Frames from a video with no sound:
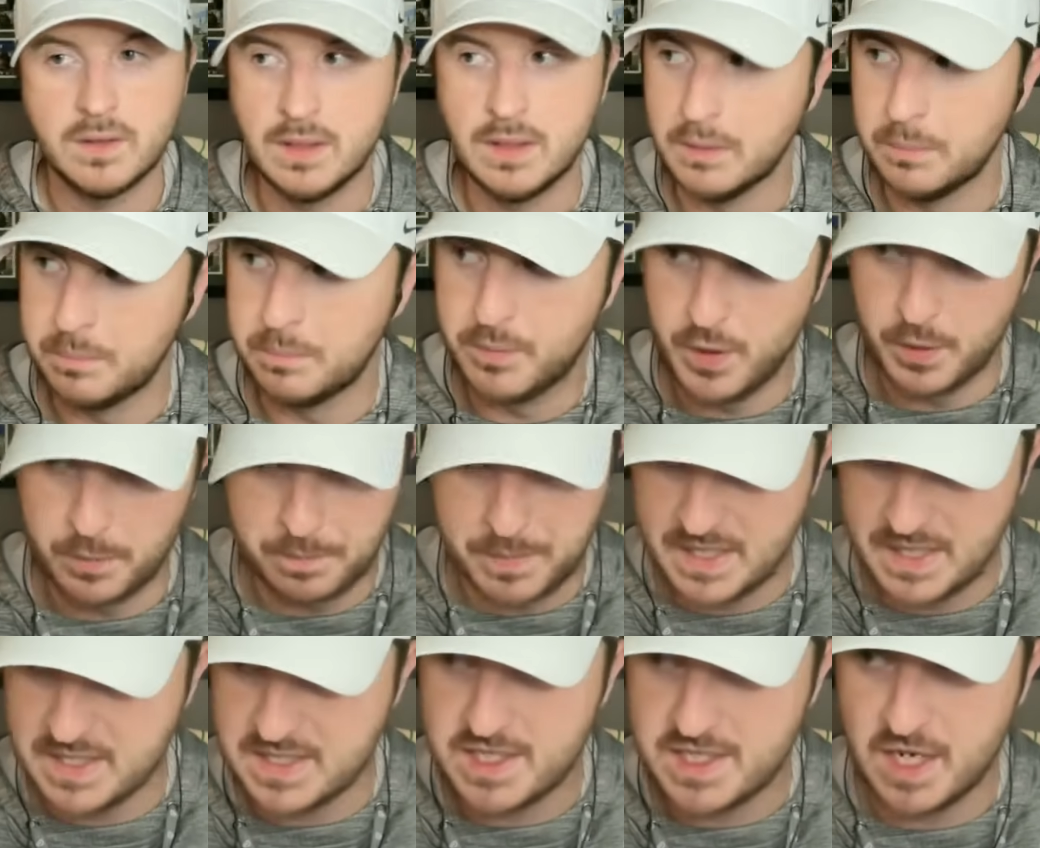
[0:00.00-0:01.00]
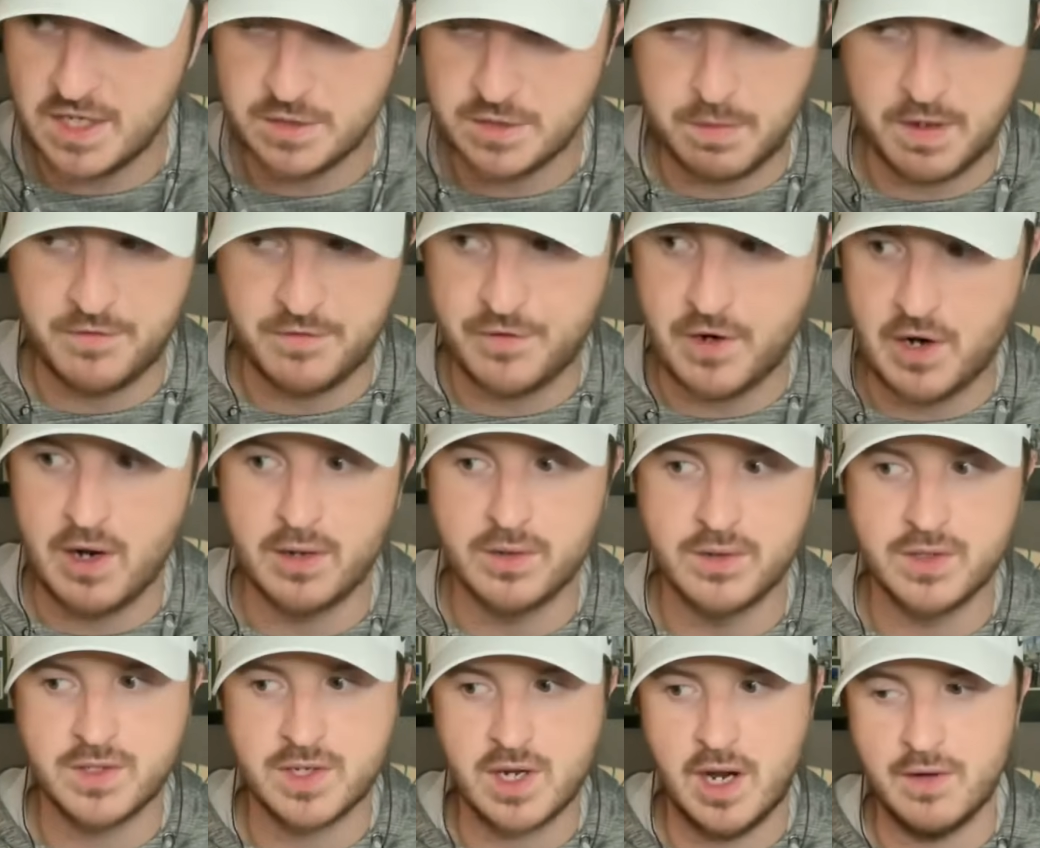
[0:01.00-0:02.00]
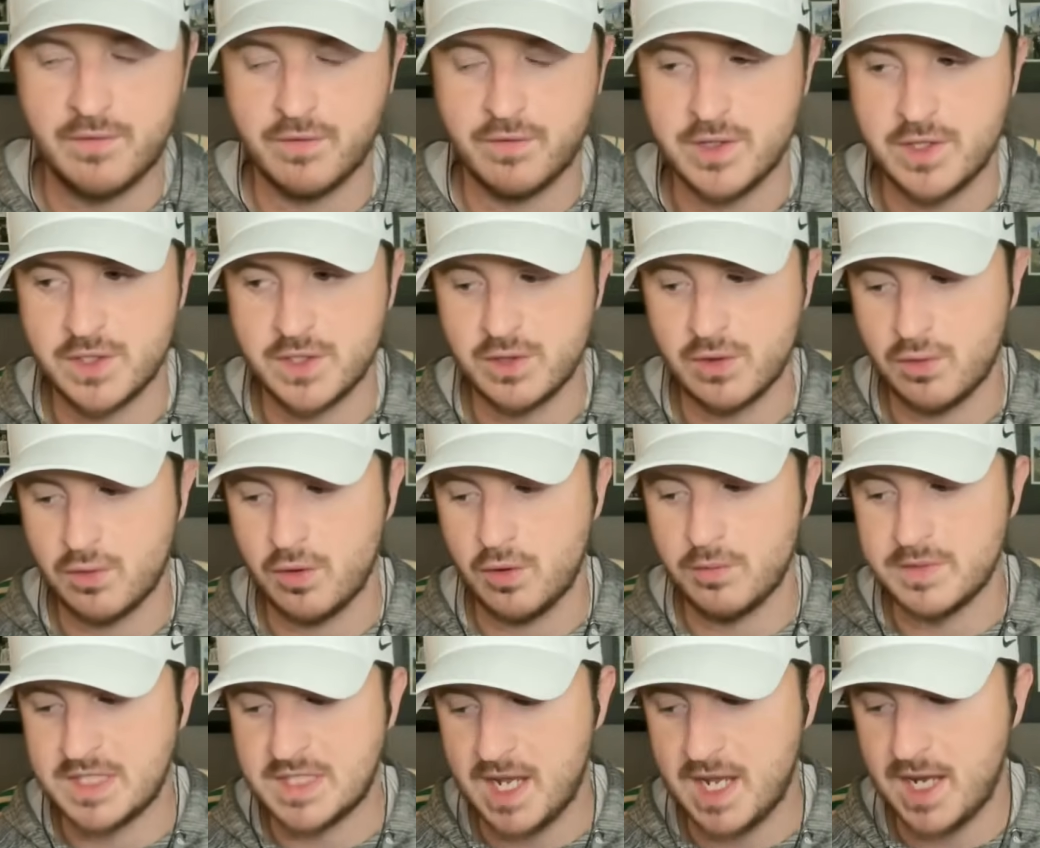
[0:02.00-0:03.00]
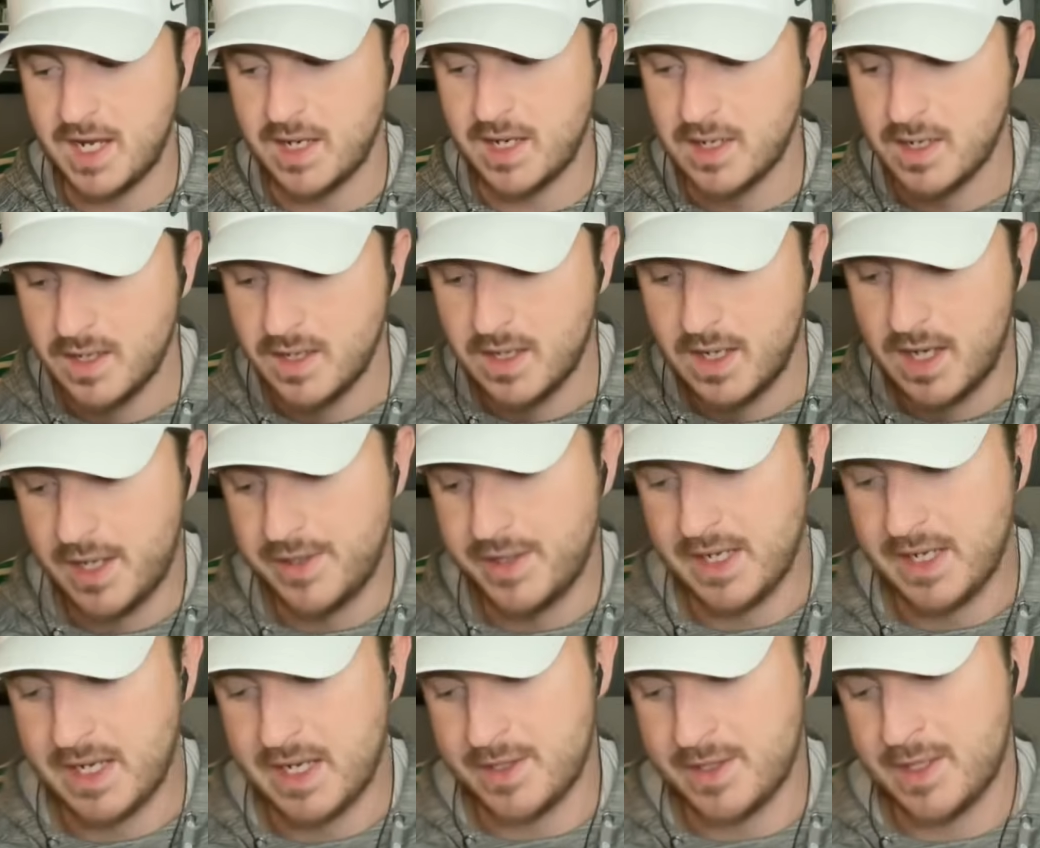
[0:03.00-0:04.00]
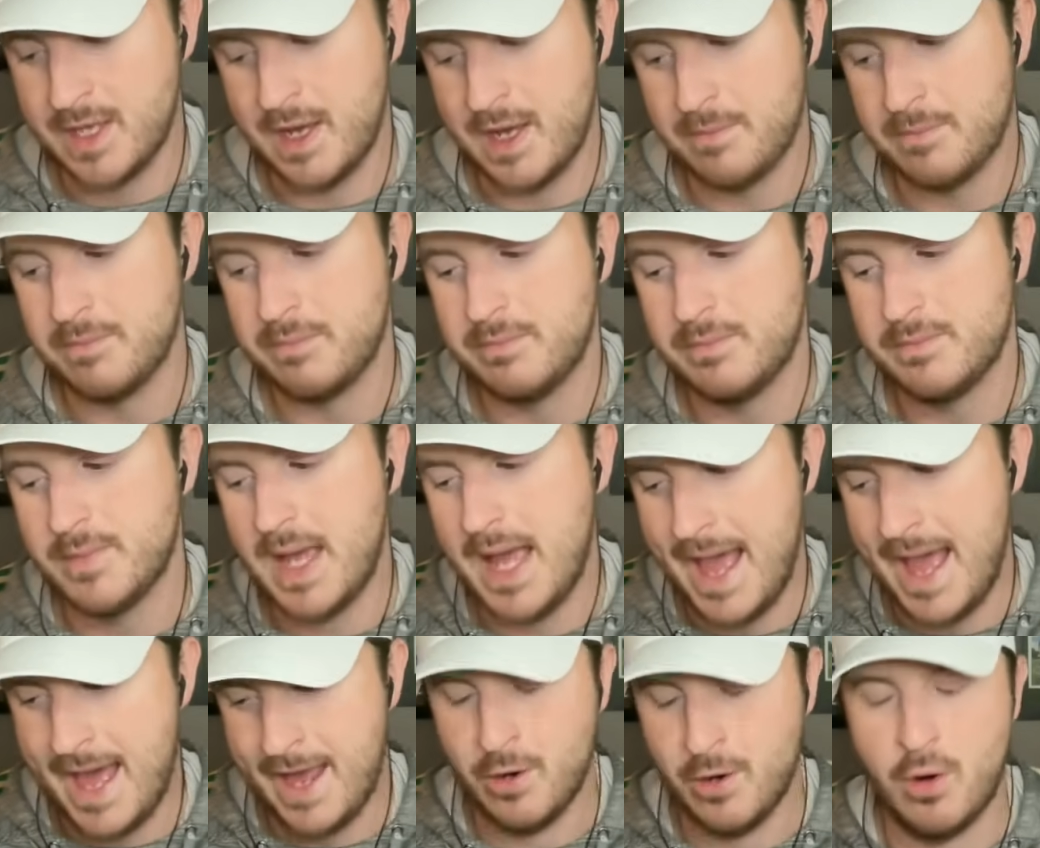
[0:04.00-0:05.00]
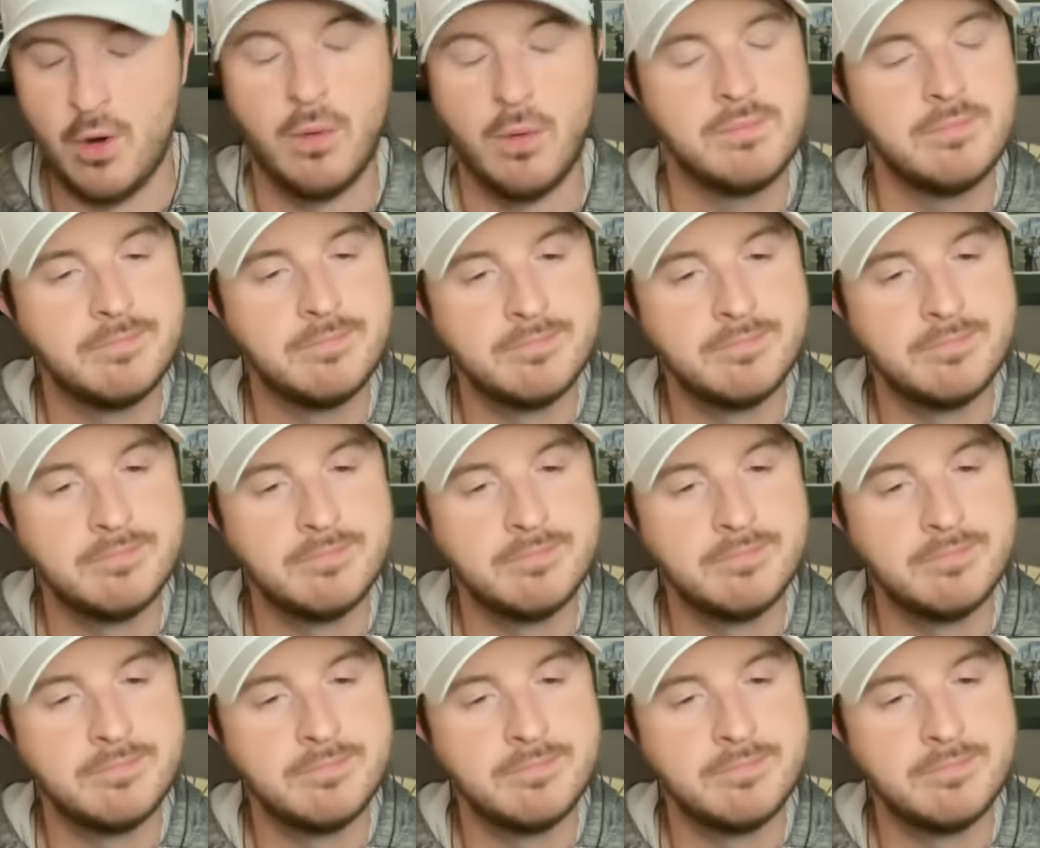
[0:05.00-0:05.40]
Their biggest test by far in this conference is Oklahoma State, and they get them at home,